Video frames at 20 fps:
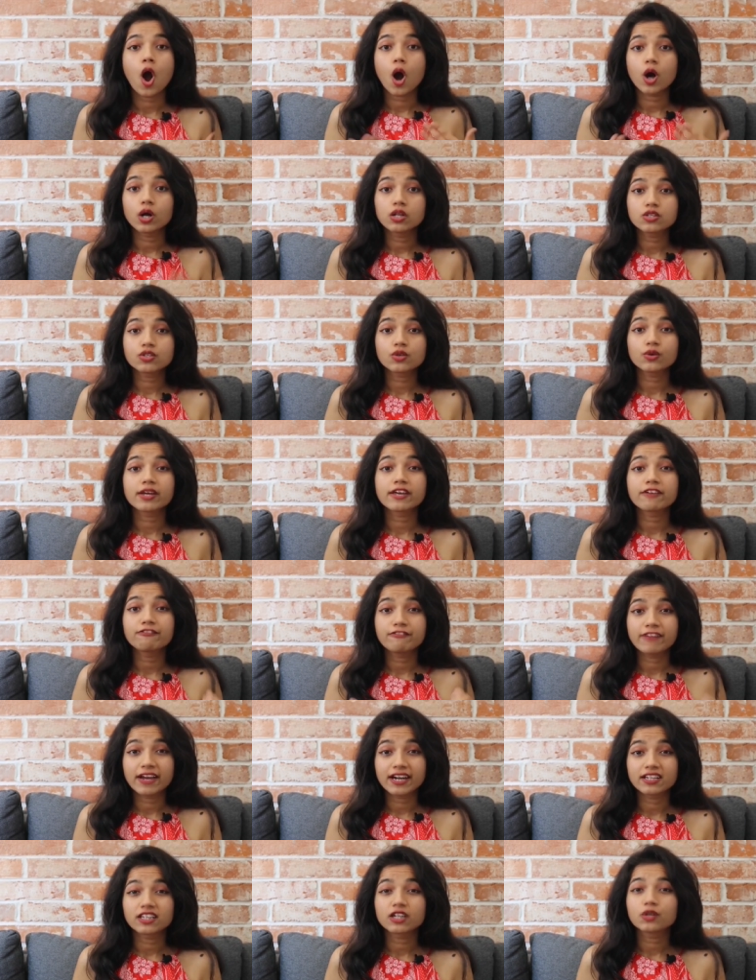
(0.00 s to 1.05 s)
also
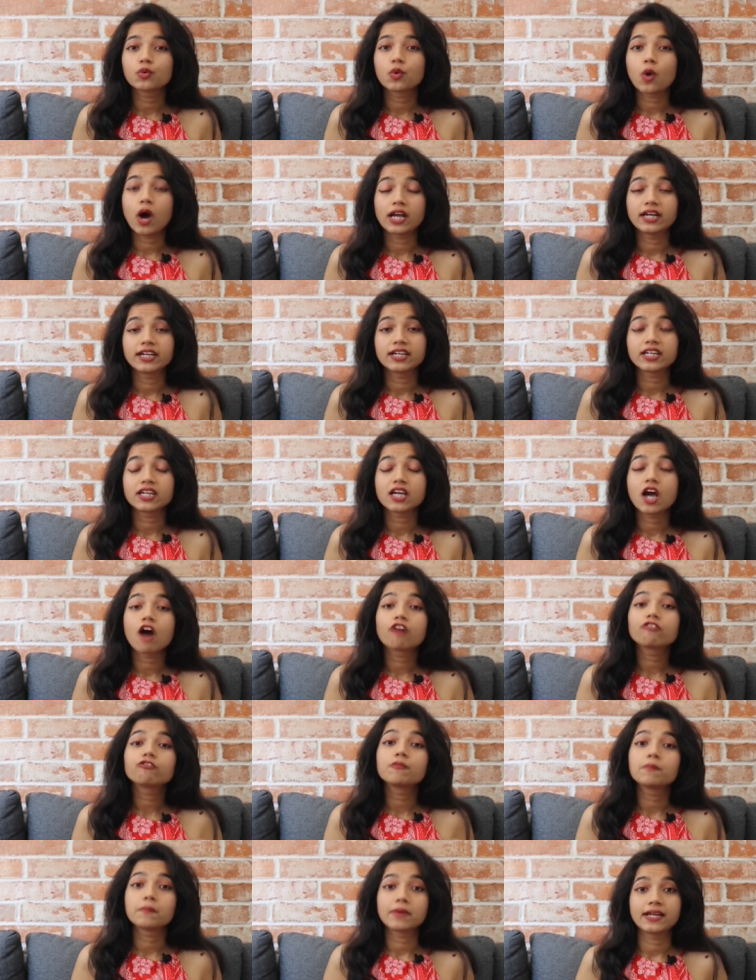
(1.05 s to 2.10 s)
affect the quality
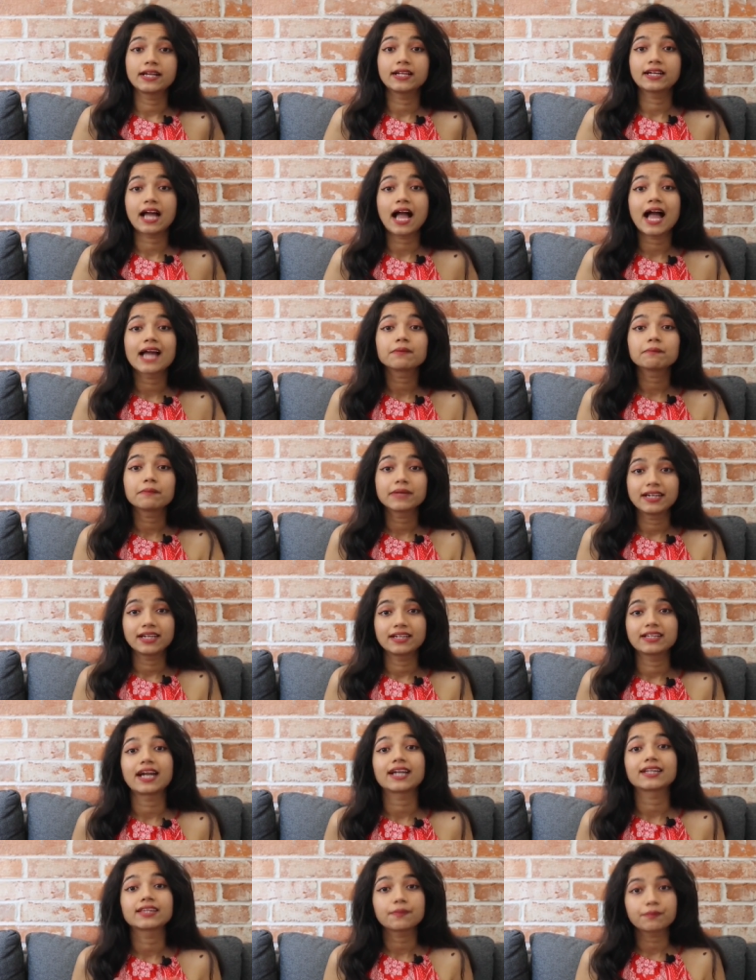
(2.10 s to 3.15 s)
of milk and
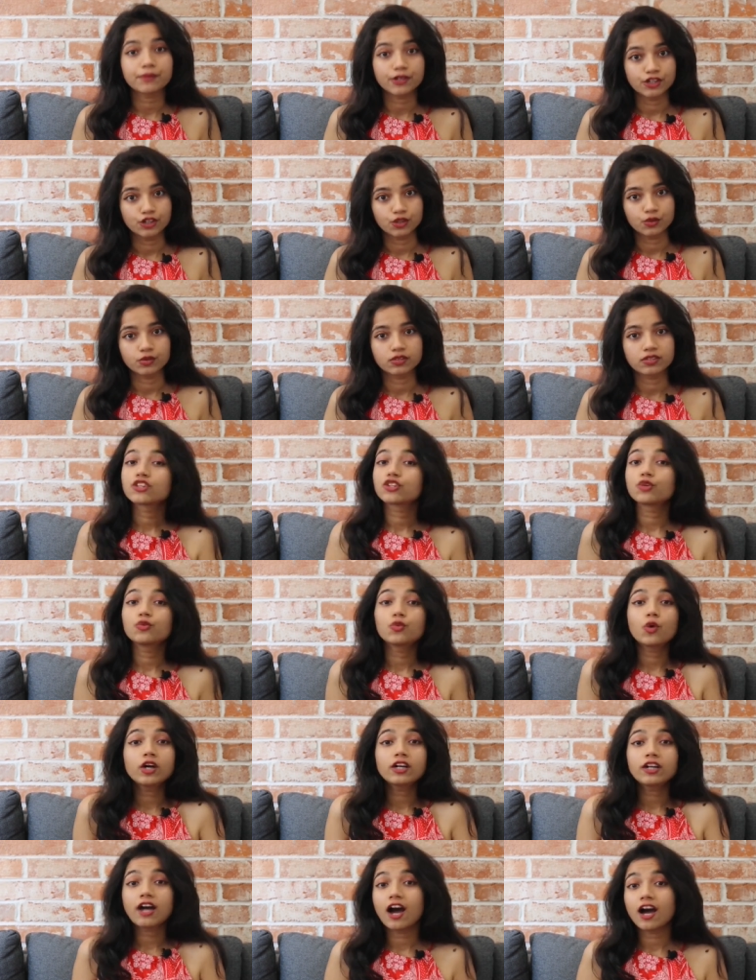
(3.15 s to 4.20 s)
meat that they produce. So
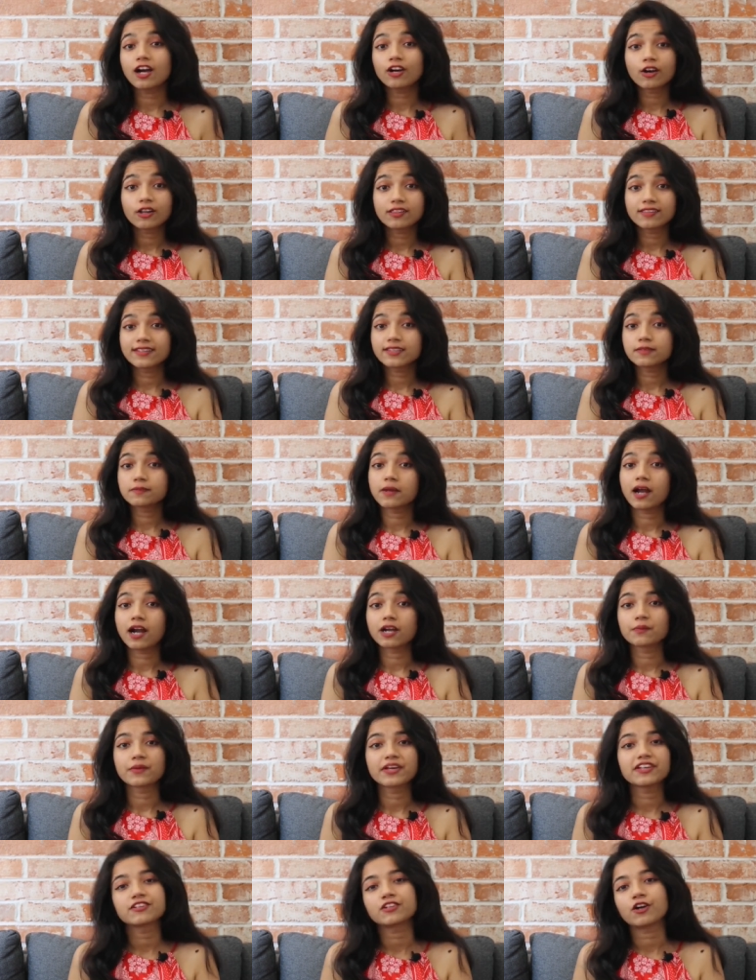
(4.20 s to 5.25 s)
what are all these
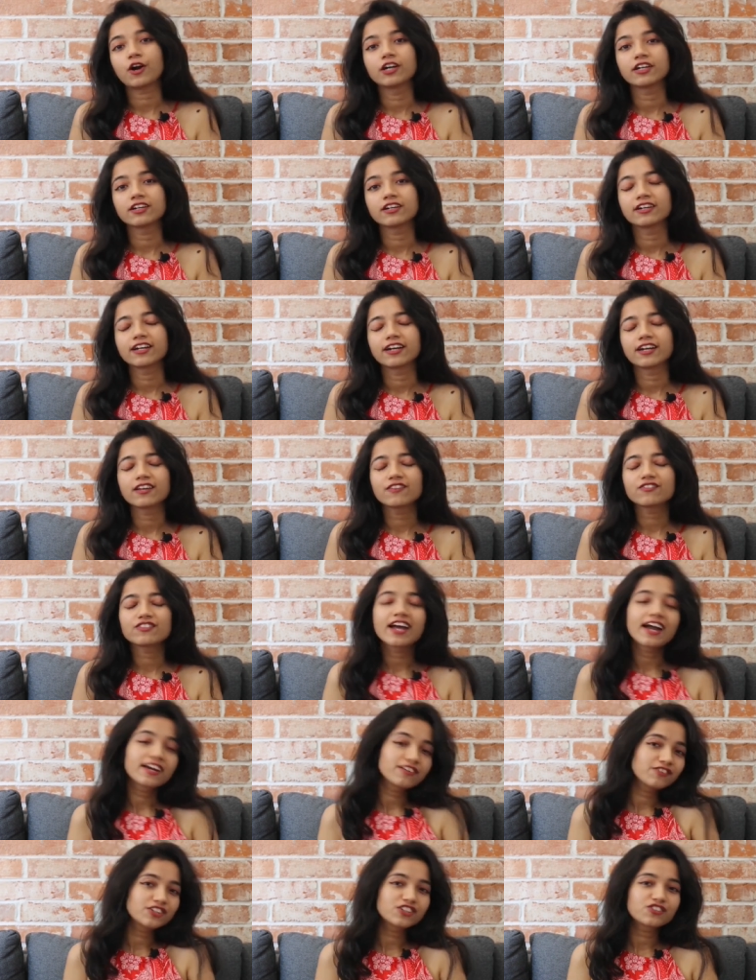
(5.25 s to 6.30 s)
plant-based alternatives
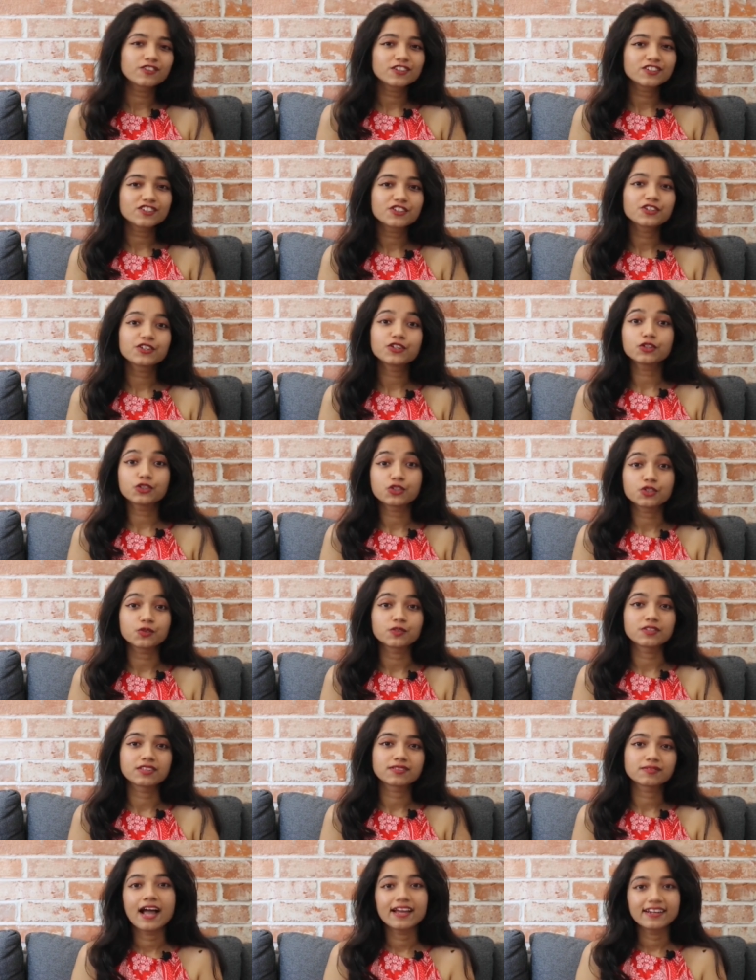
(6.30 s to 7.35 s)
and which one should you
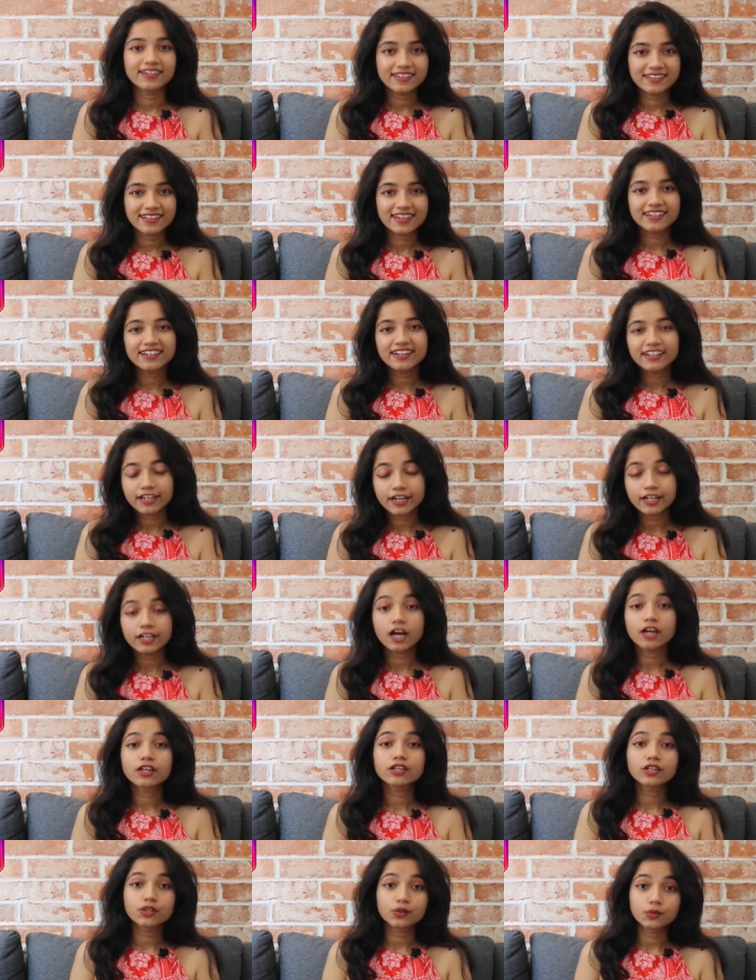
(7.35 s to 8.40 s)
choose? I recently did
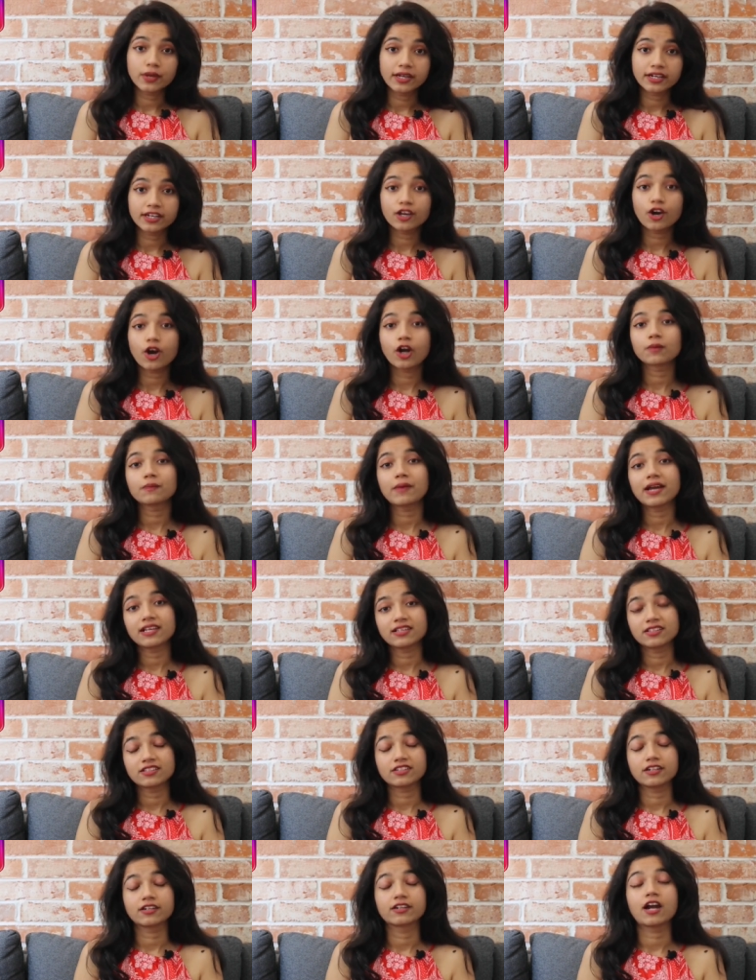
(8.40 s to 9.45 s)
a Q&A on my
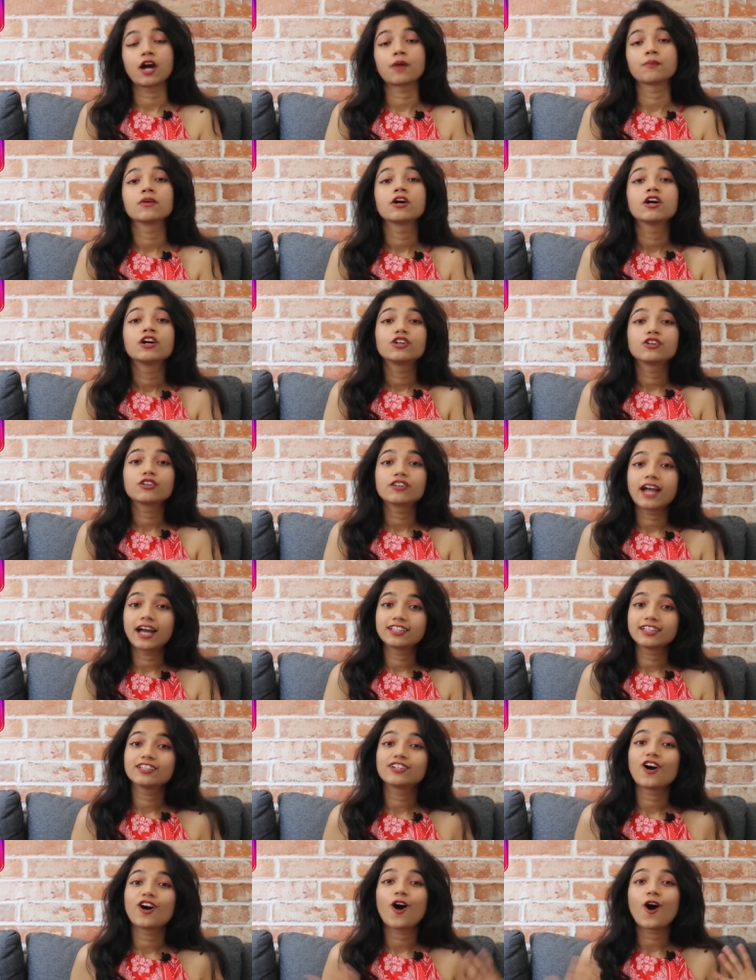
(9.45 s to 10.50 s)
Instagram to
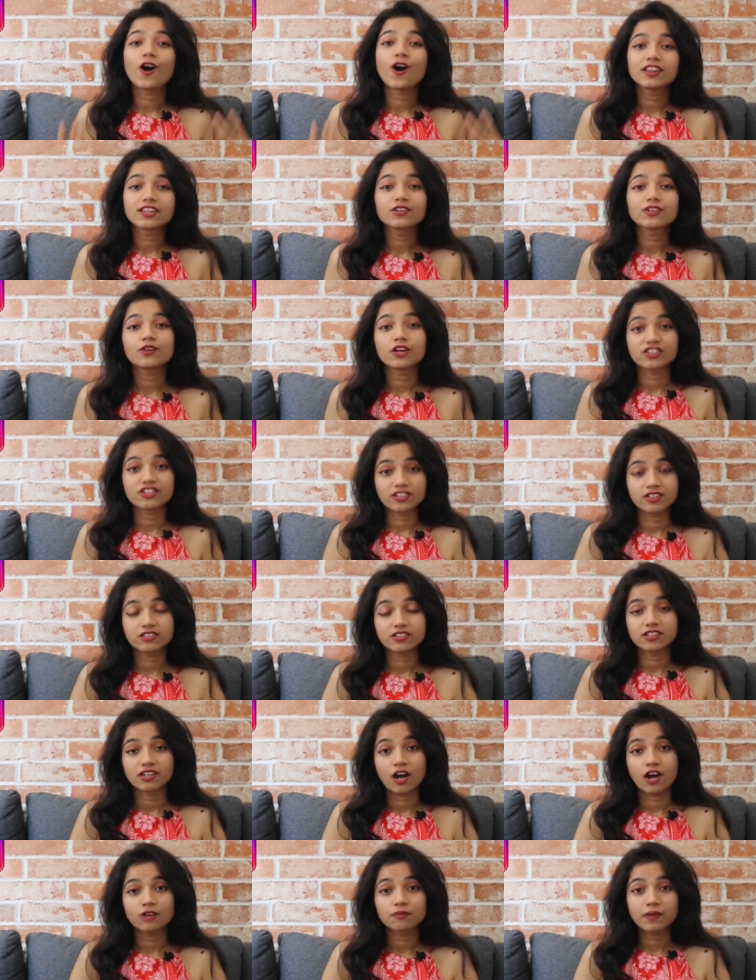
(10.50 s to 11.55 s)
gather all the questions
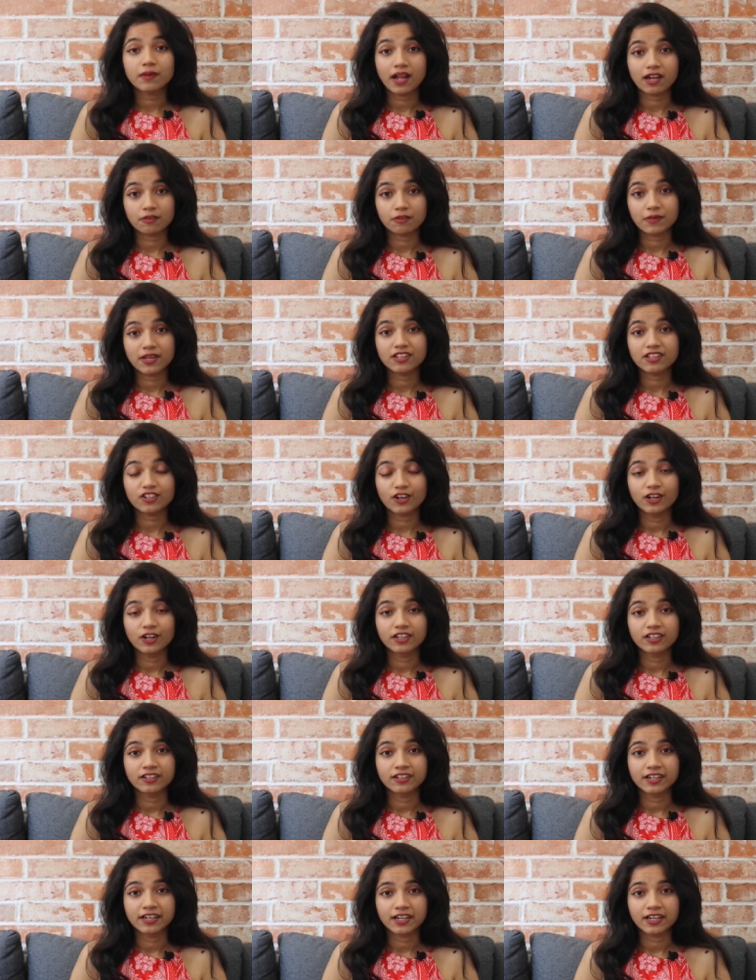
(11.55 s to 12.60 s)
around plant-based based
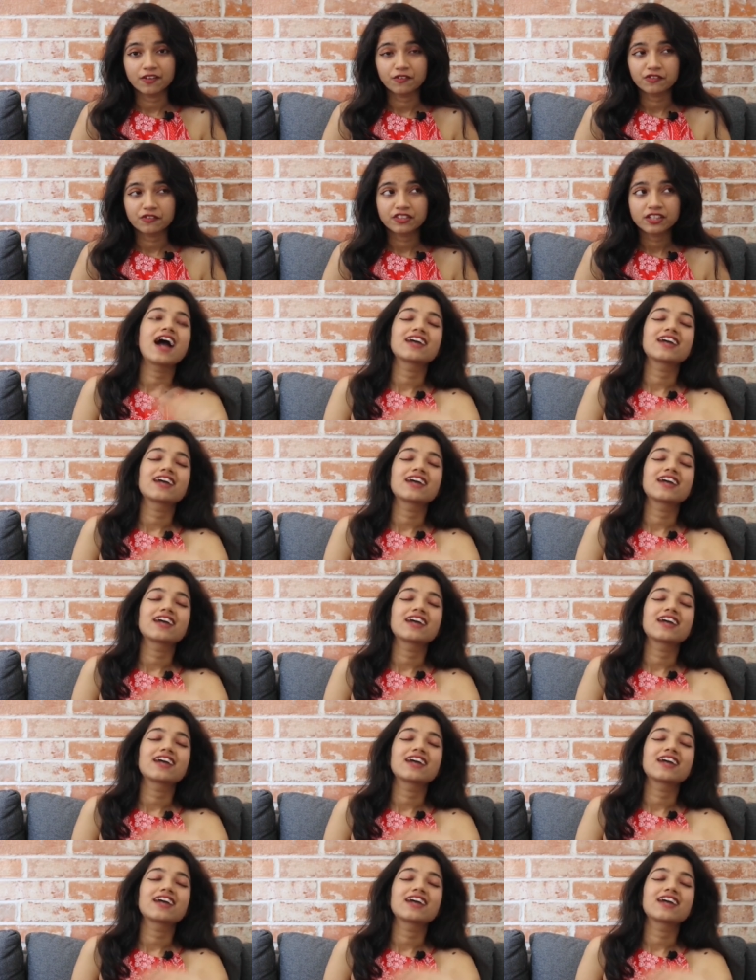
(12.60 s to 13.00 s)
alternatives.